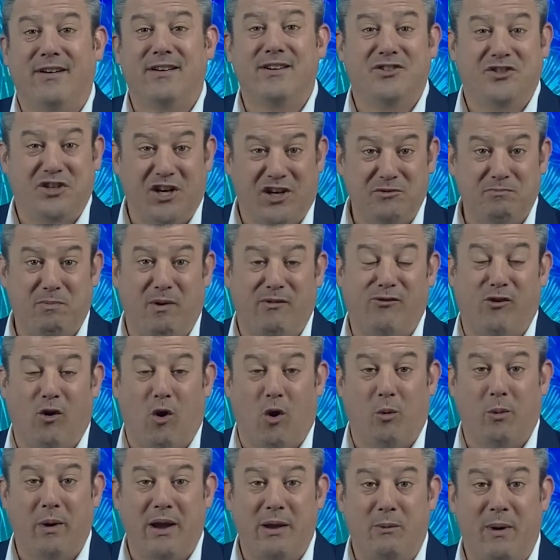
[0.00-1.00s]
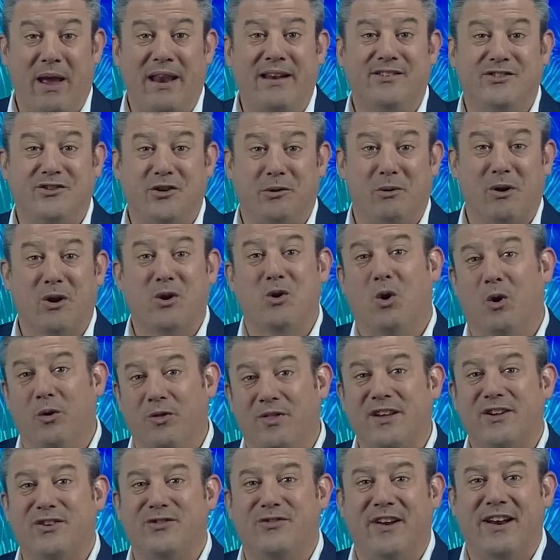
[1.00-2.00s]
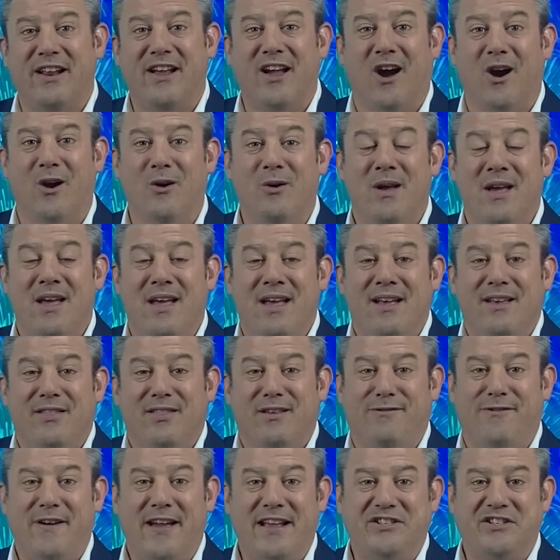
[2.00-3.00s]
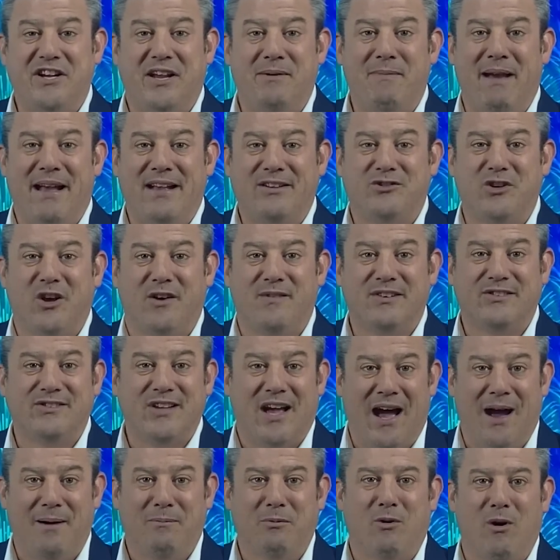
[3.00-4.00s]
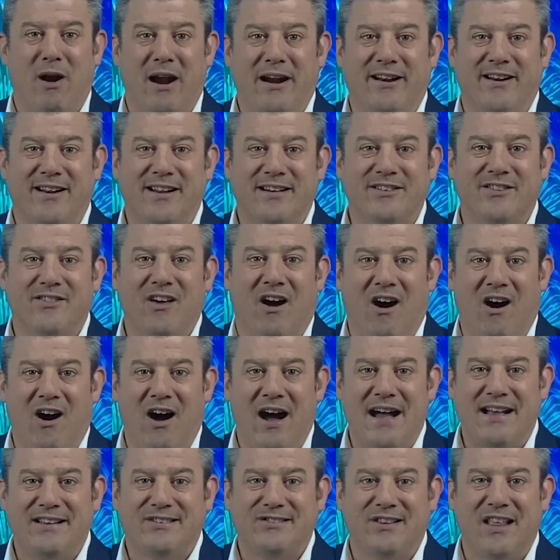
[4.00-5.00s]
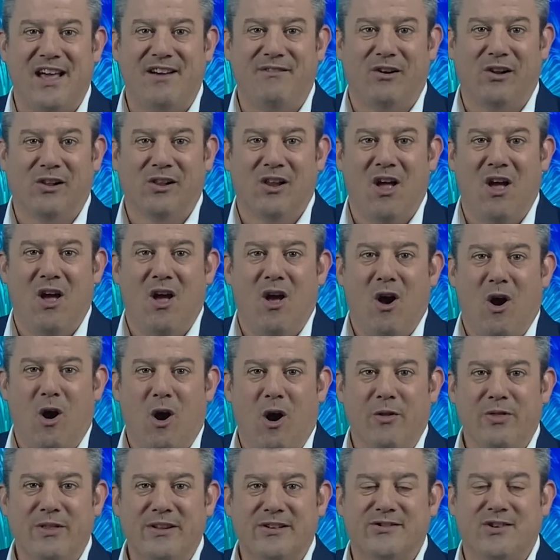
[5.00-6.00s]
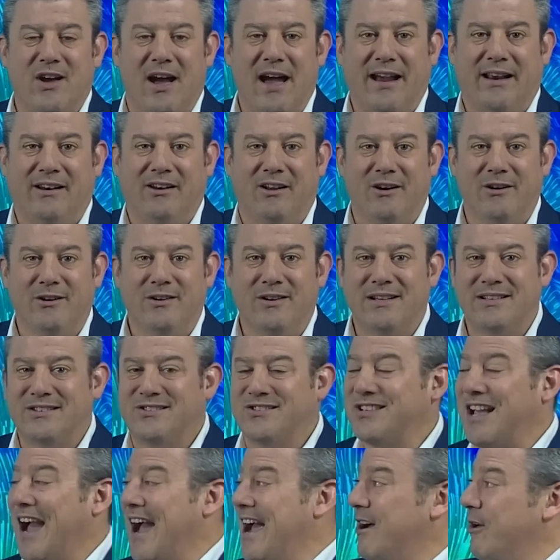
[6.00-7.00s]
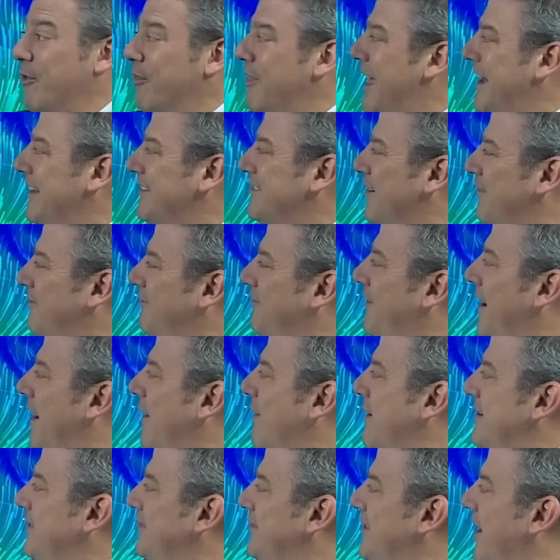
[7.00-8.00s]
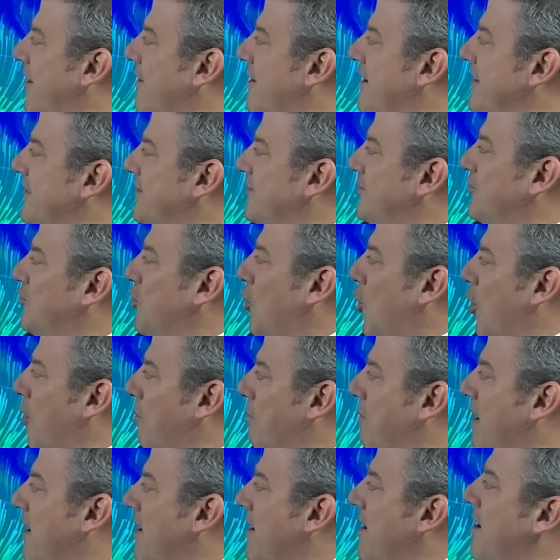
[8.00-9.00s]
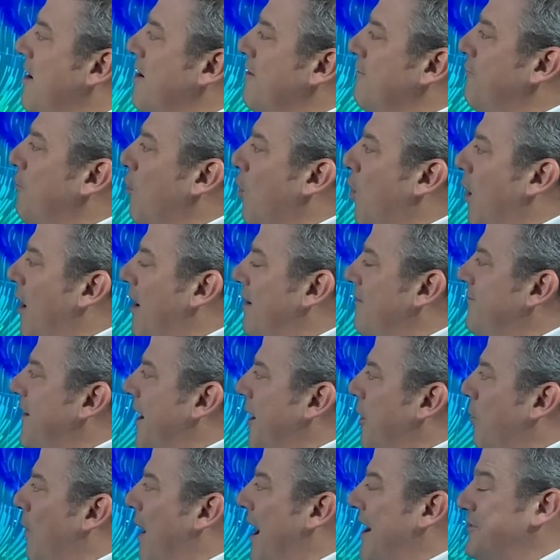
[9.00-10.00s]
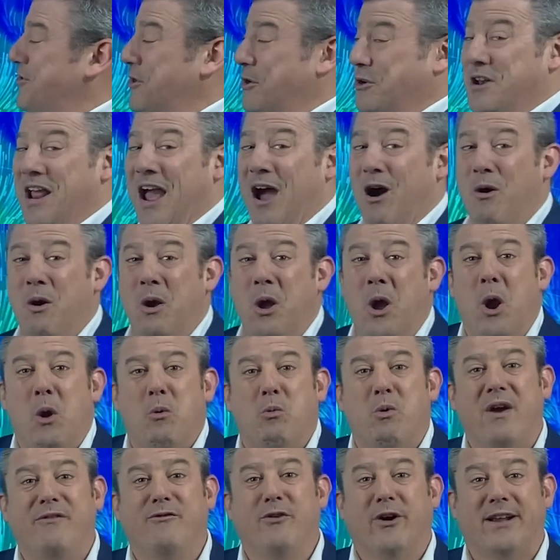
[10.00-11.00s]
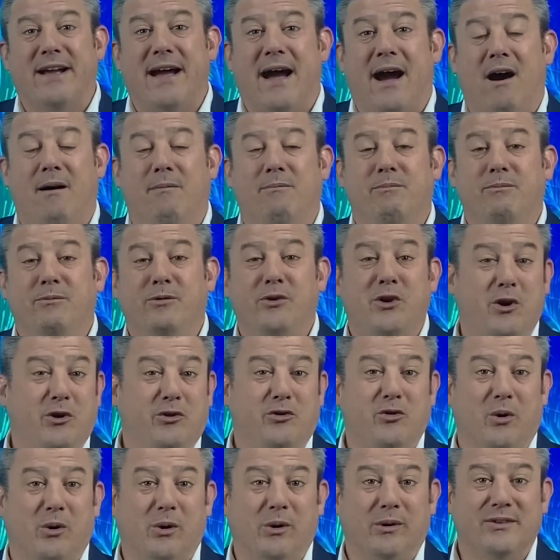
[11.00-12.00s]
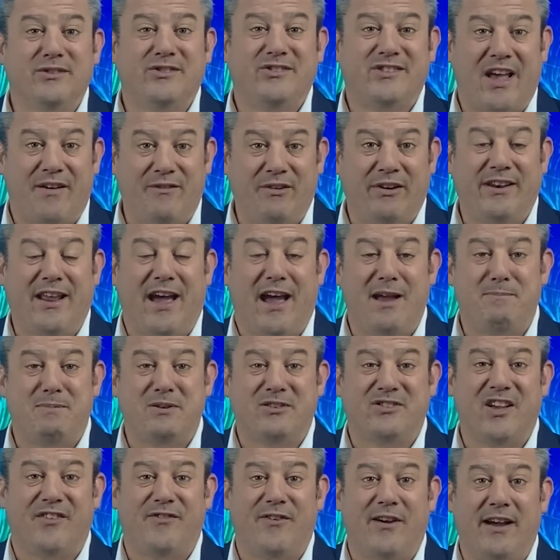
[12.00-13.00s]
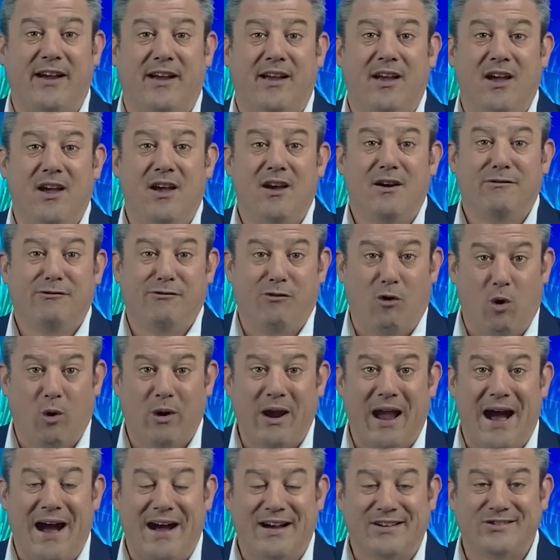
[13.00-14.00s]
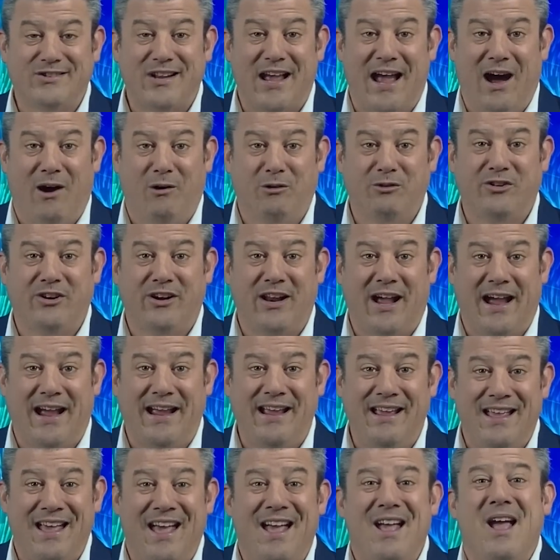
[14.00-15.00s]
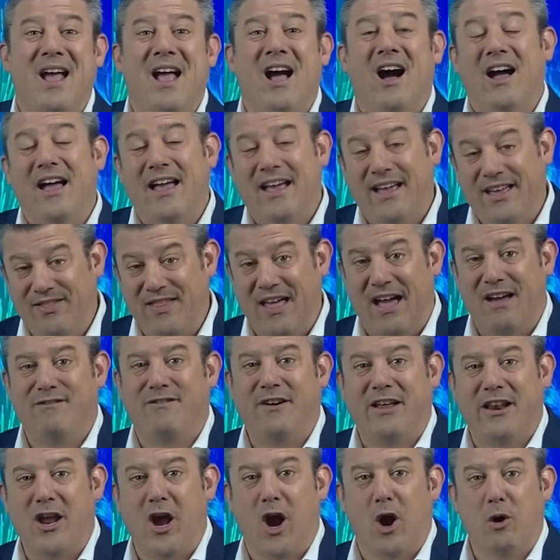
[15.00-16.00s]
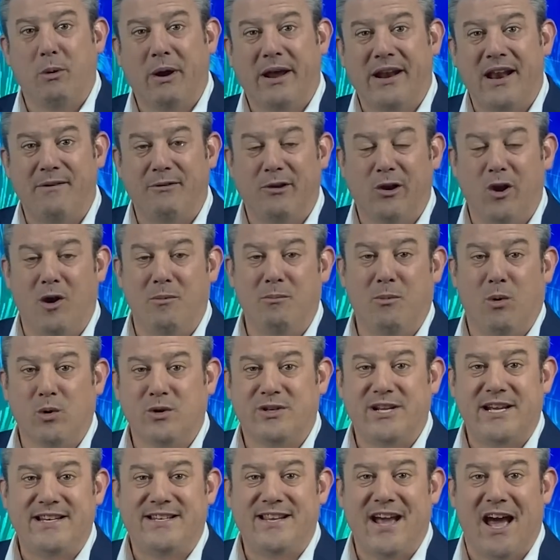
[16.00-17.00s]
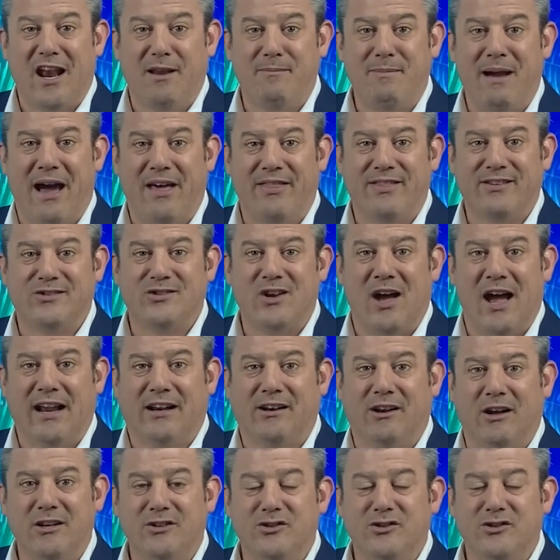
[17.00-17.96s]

Just before we went to record this video, the Fiji Met Service upgraded it to the highest level on the cyclone scale. That is a very serious storm for Vanuatu. Now, we've got our usual seven day Pacific forecast out today. In that video, we're going to have a lot more detail about the cyclone.